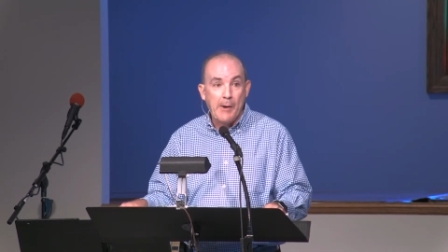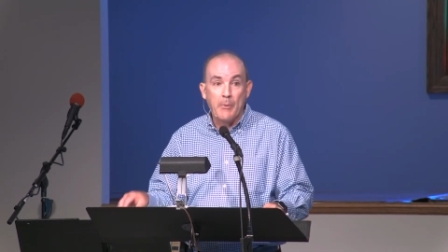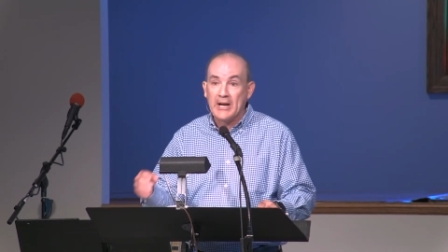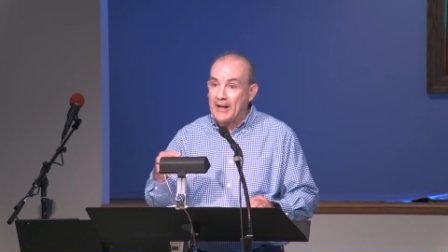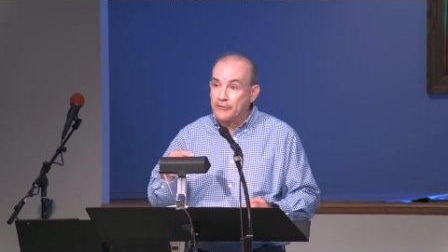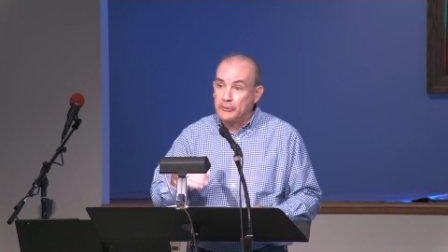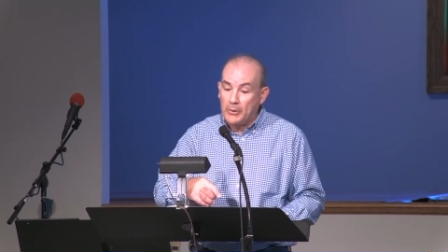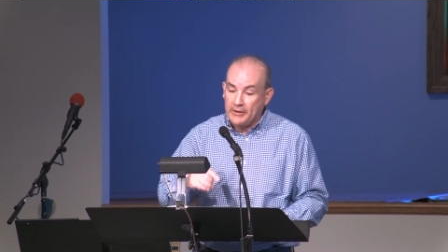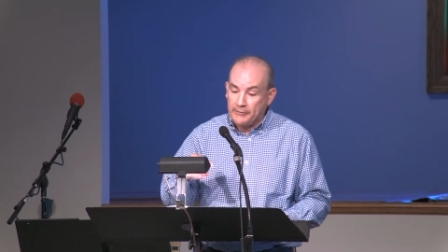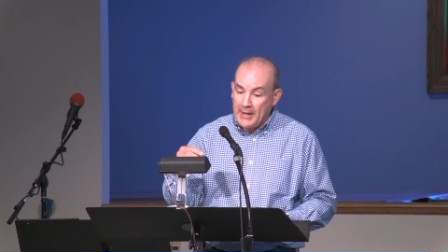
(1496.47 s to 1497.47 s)
And when God's
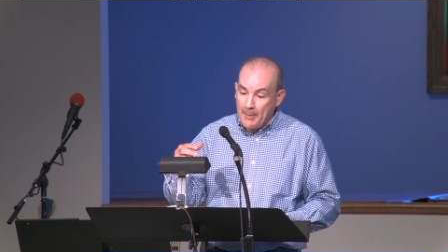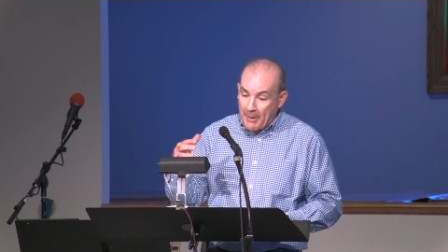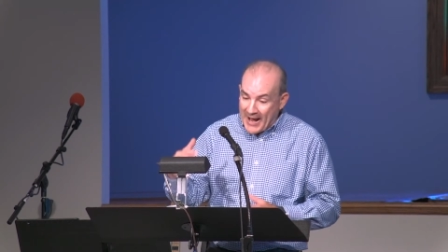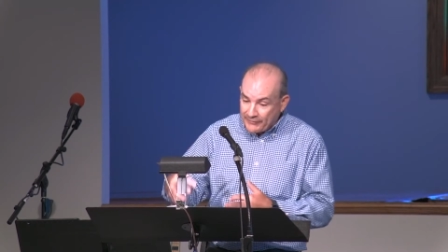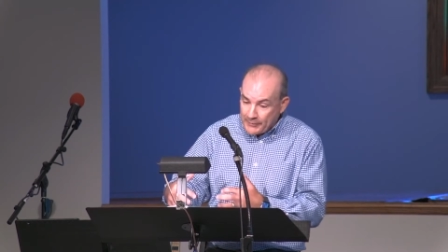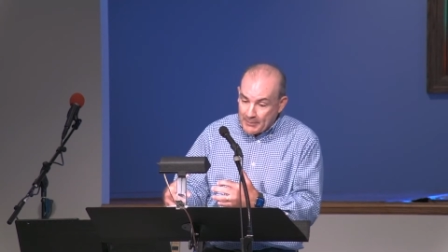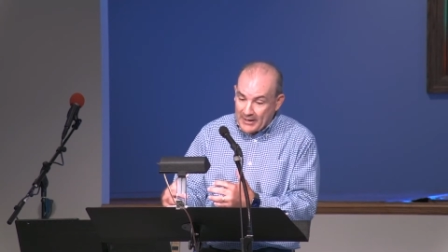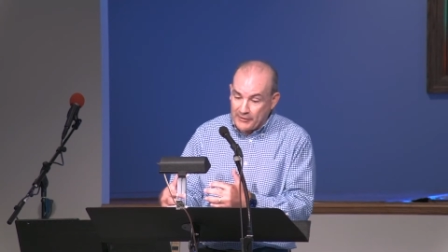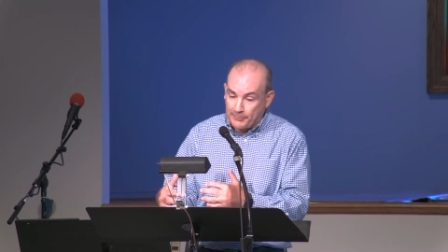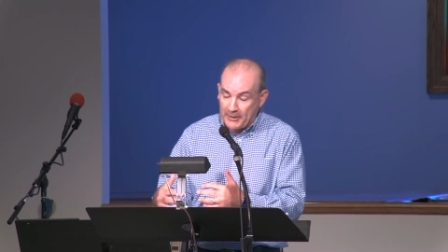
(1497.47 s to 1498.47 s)
glory is passing
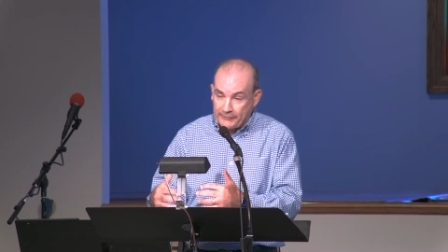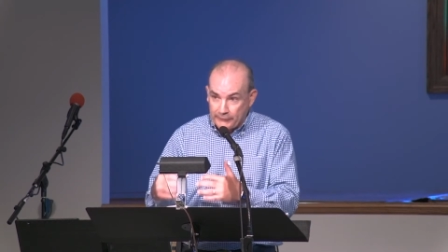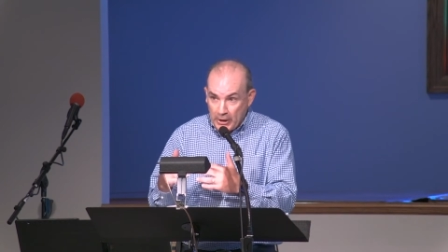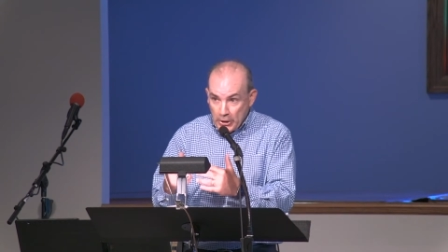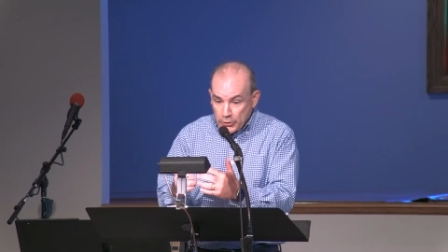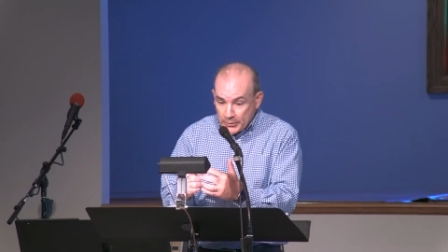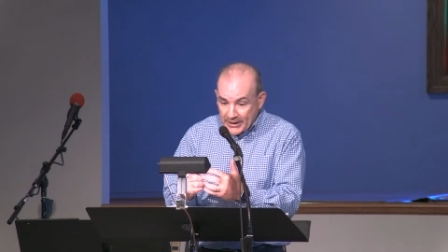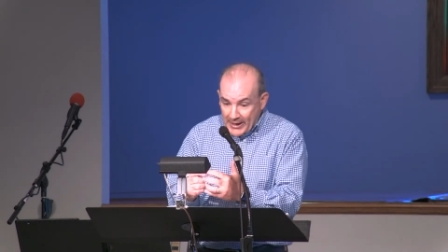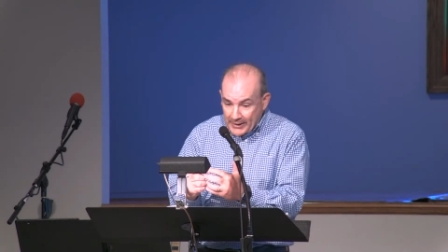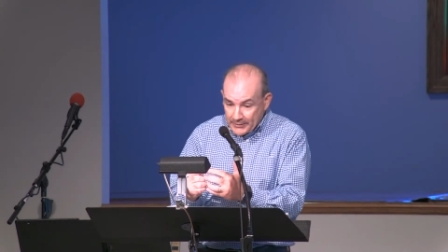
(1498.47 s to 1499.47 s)
by these places, you
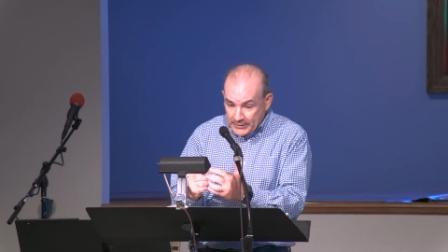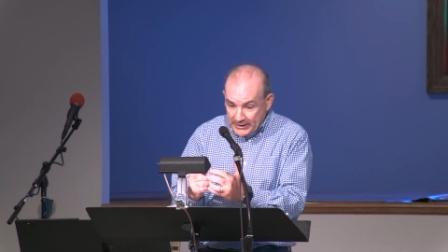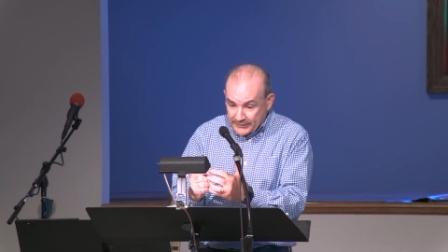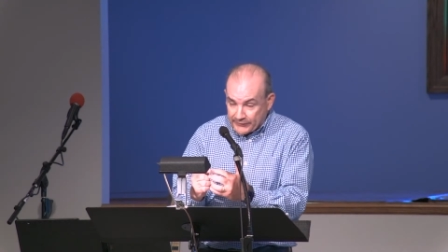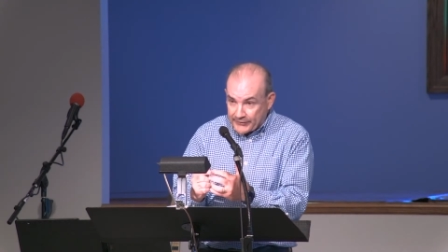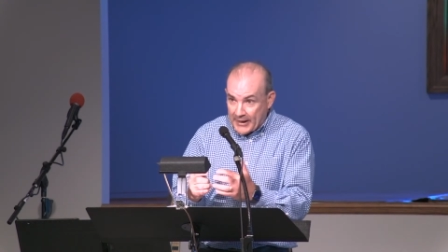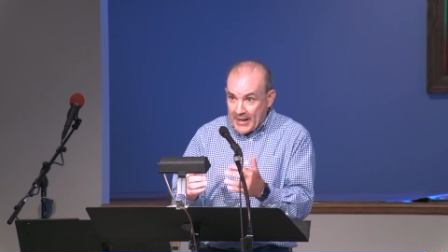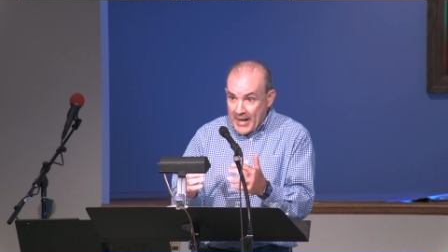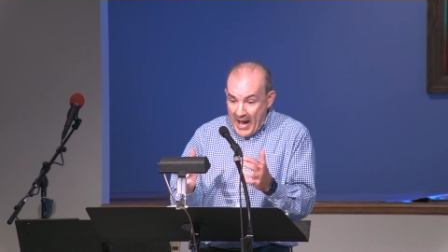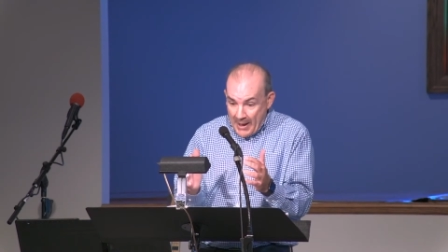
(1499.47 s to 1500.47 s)
and I need to say,
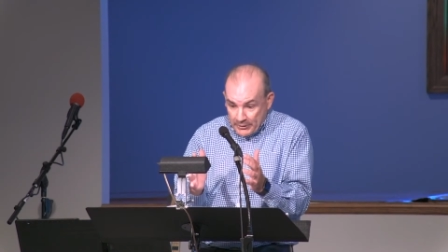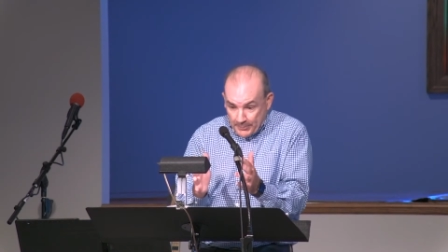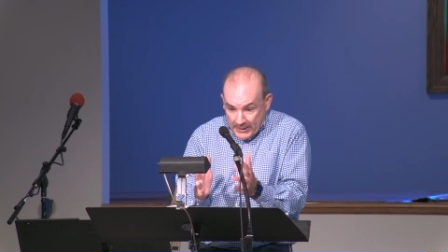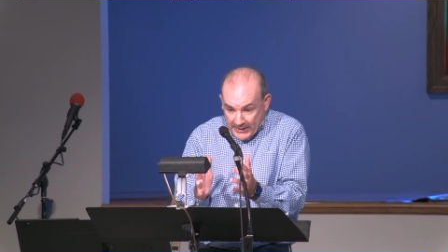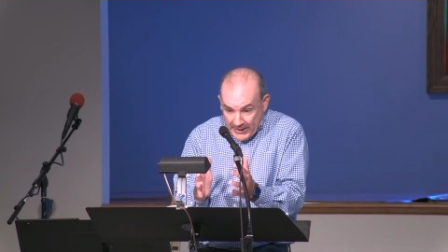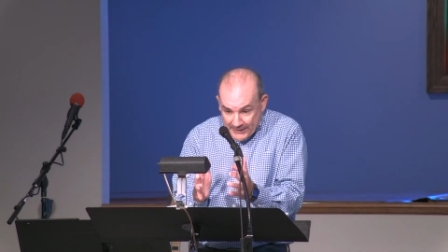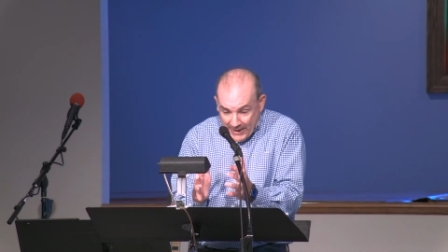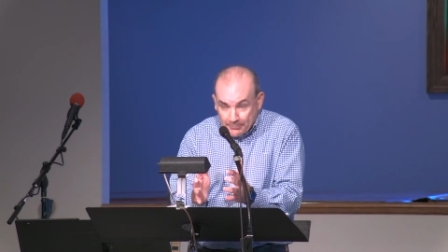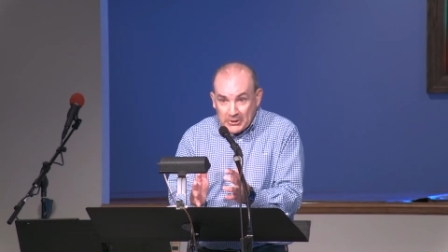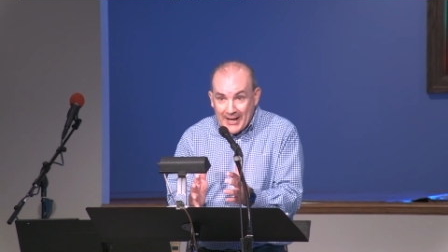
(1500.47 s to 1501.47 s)
I'm going to be in
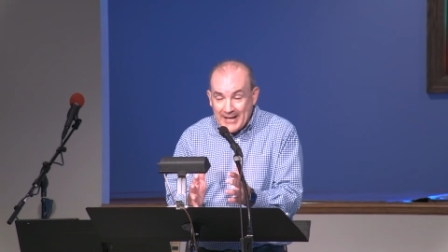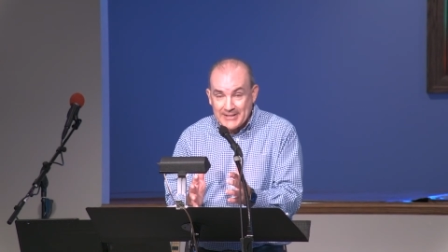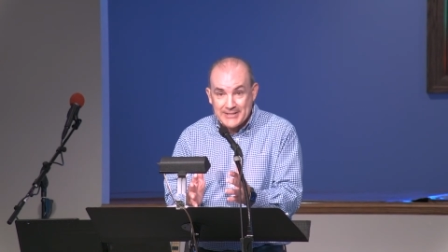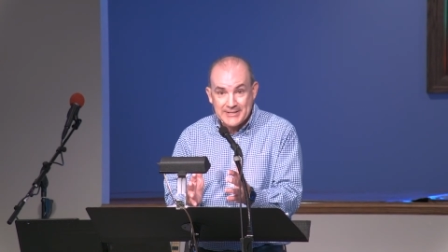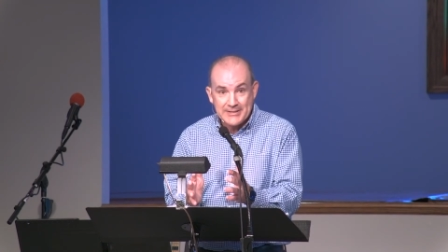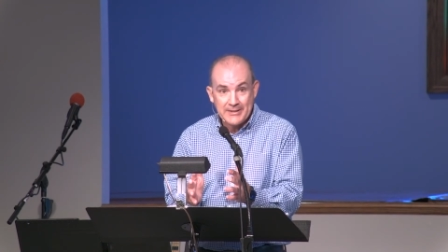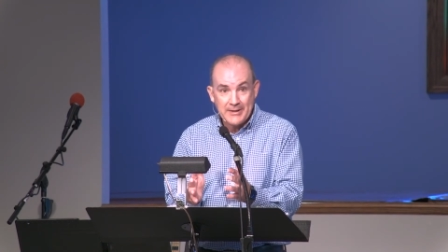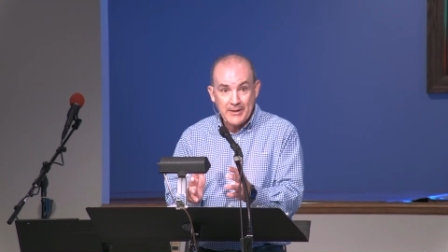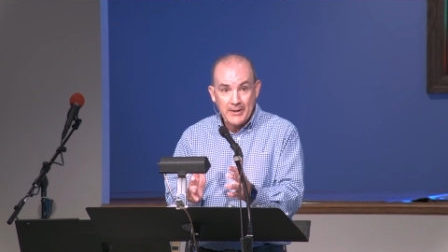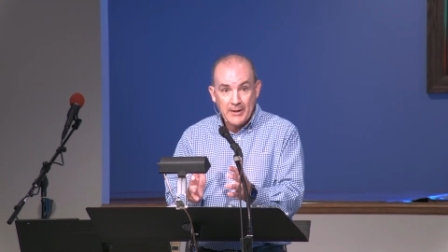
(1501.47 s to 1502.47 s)
that place.
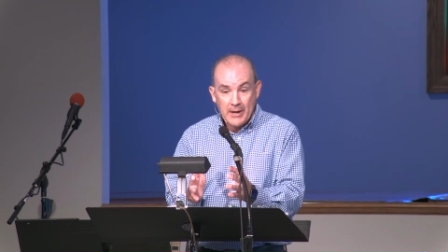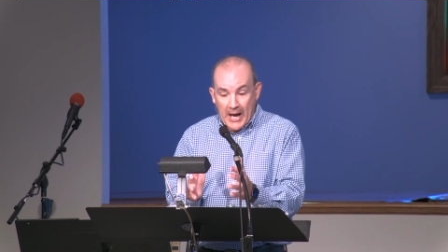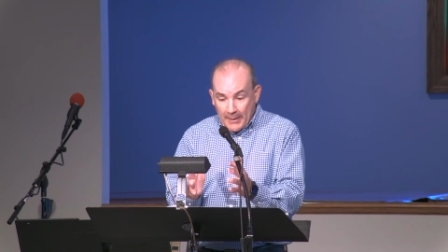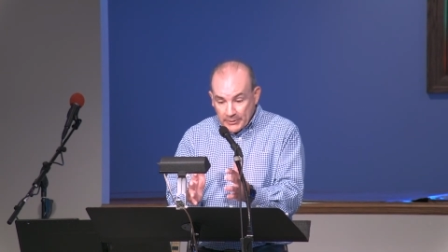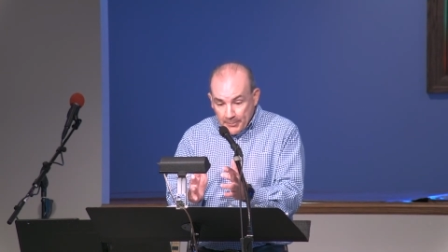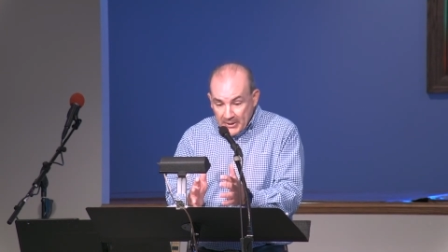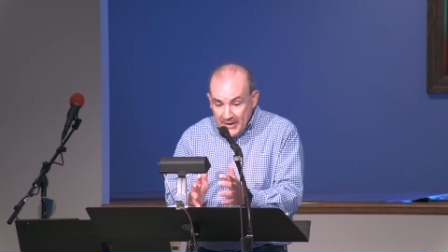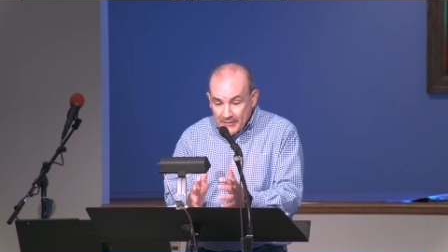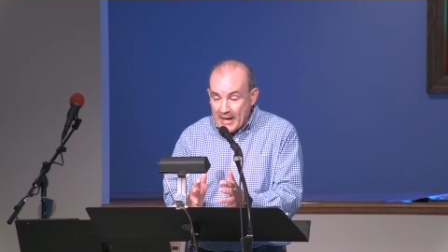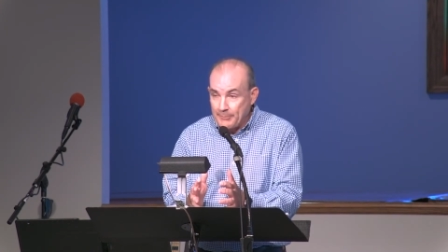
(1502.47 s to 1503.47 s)
I'm going to be
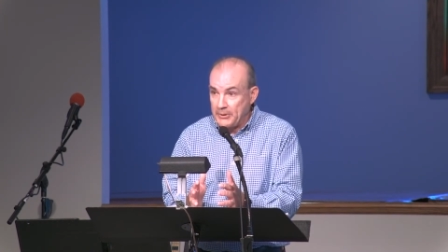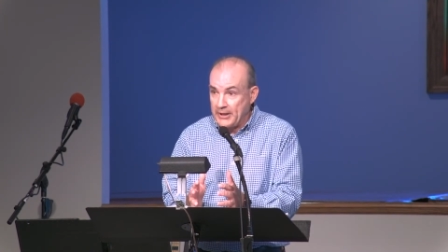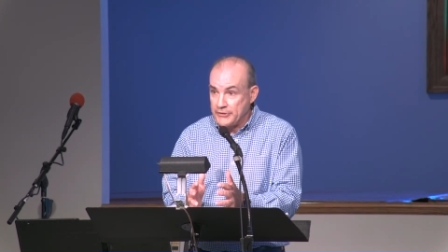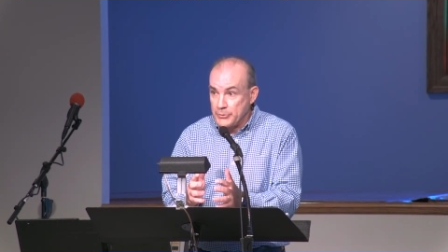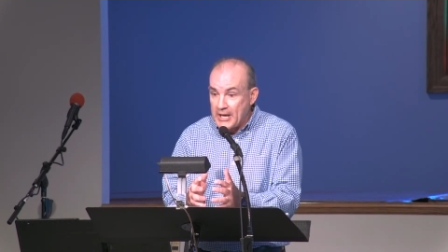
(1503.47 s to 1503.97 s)
in that place. You